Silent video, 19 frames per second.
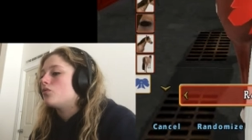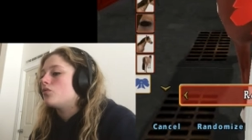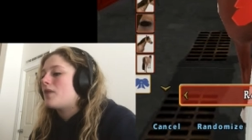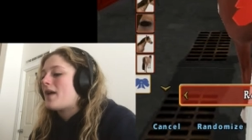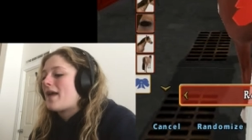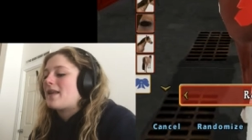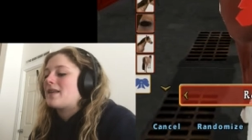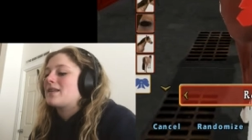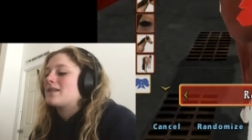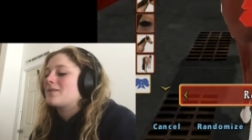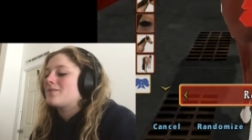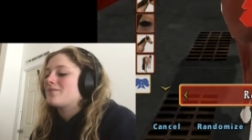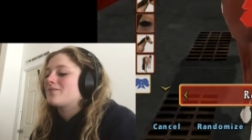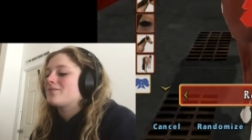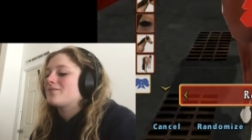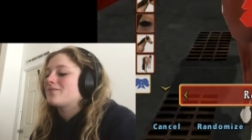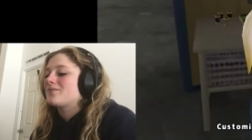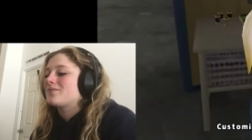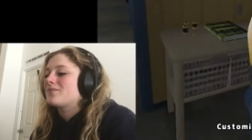red.
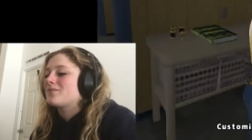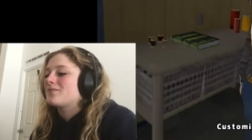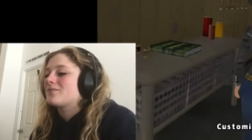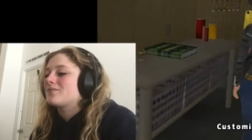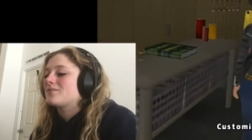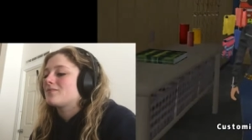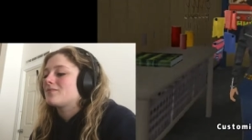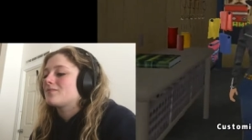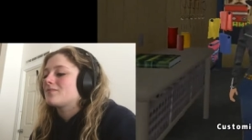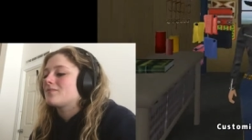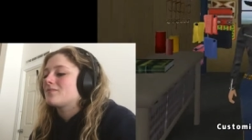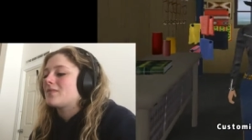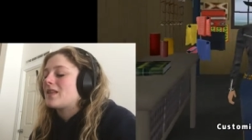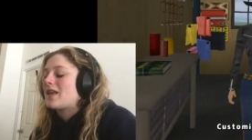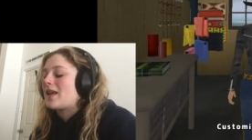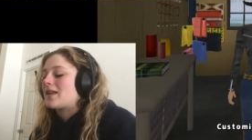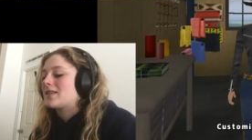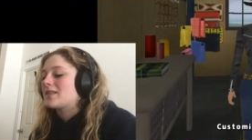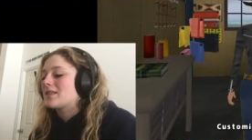
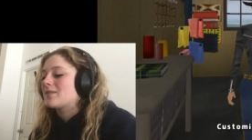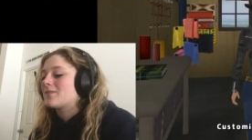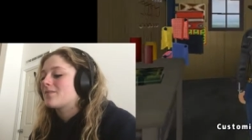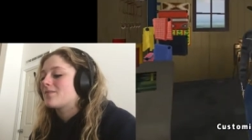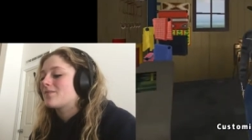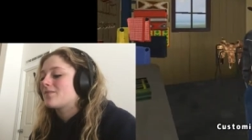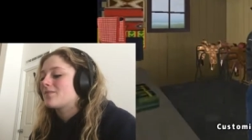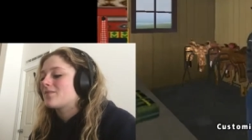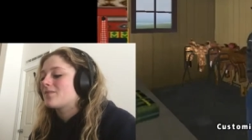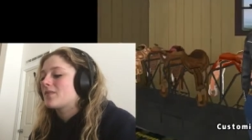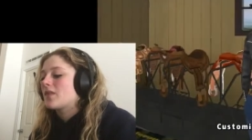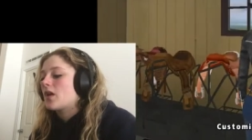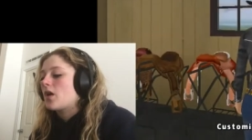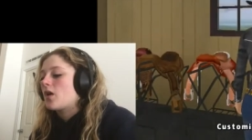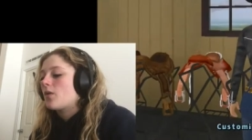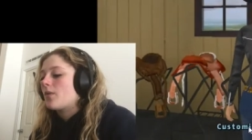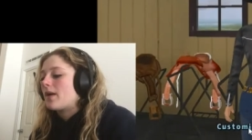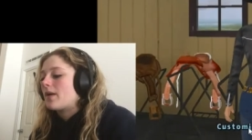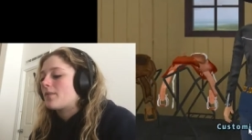Yes.
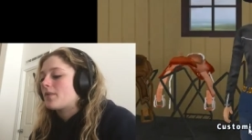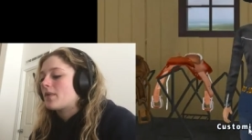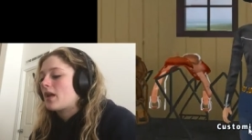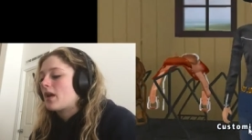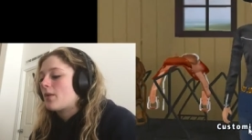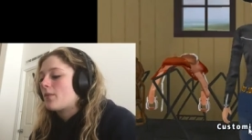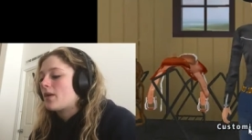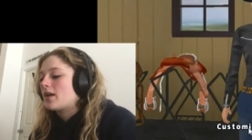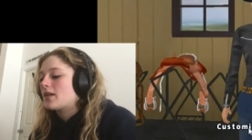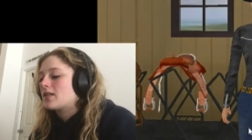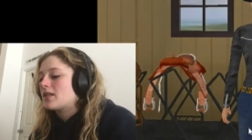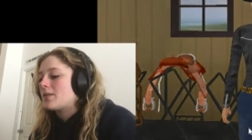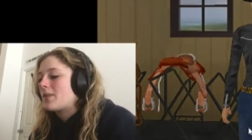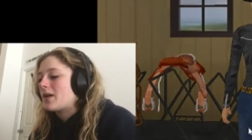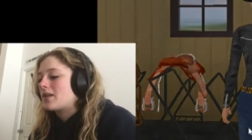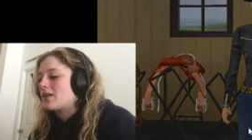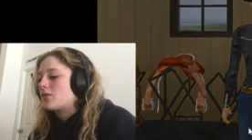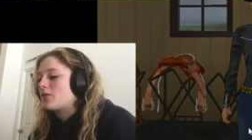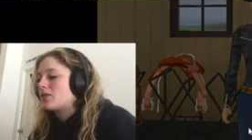Oh wait, and I wanna see
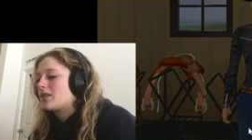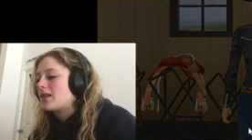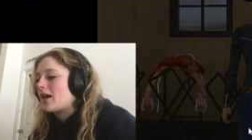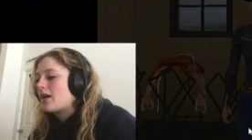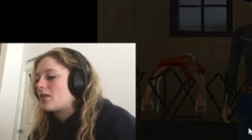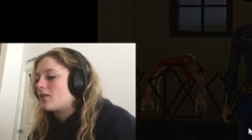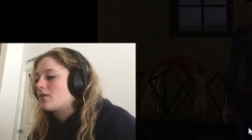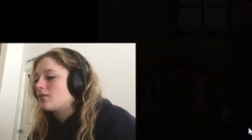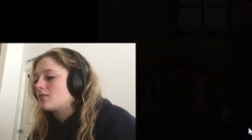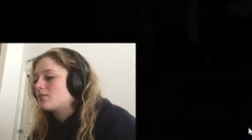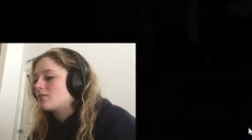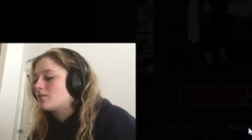my new saddle.